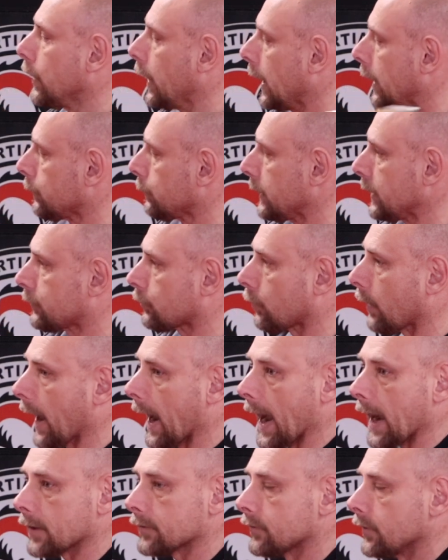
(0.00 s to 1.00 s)
and
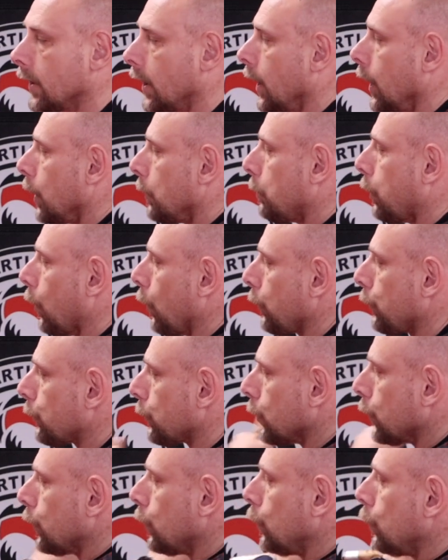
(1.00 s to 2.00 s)
retract. Pull
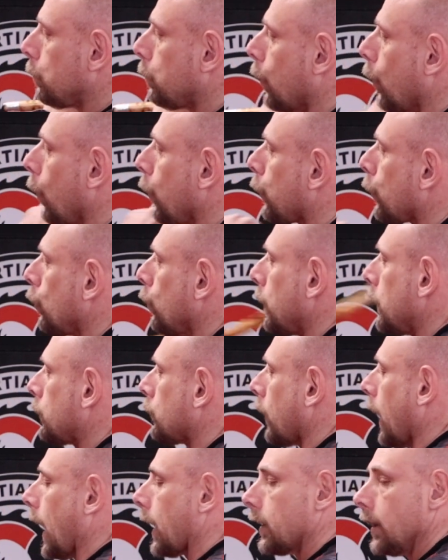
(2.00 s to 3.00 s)
through,
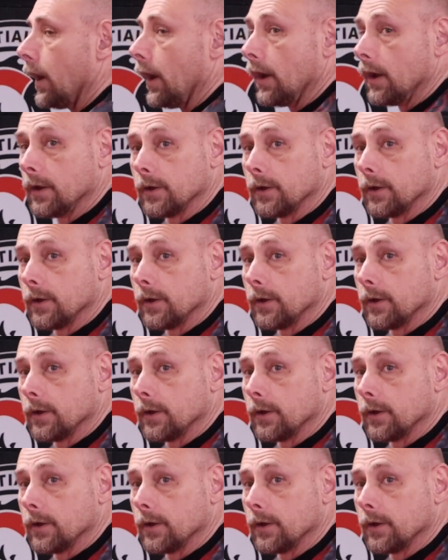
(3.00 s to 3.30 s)
retract.